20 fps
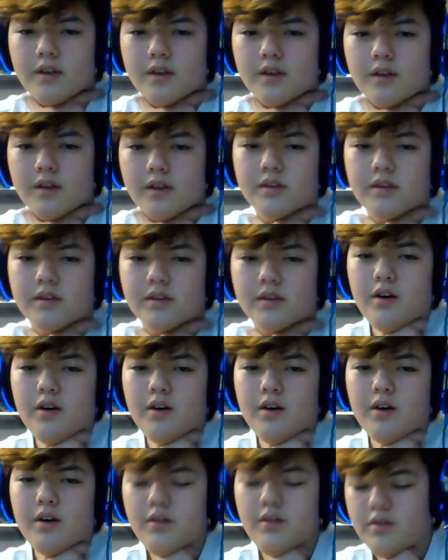
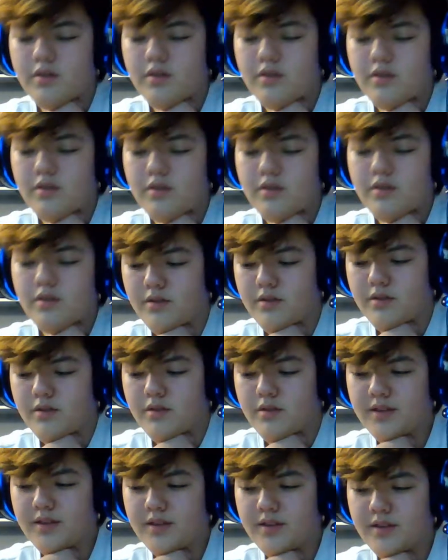So
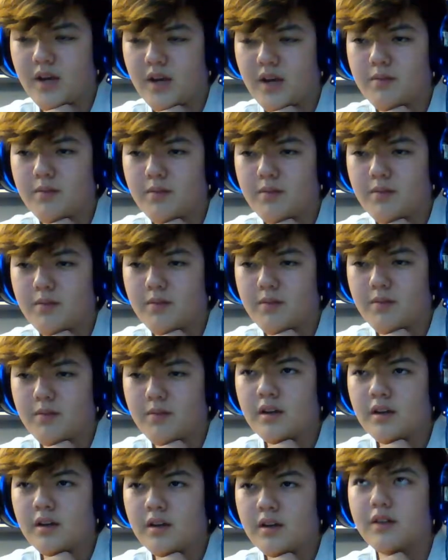this might be
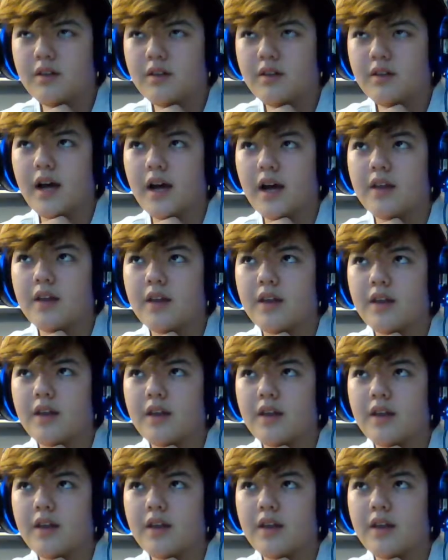a little gathering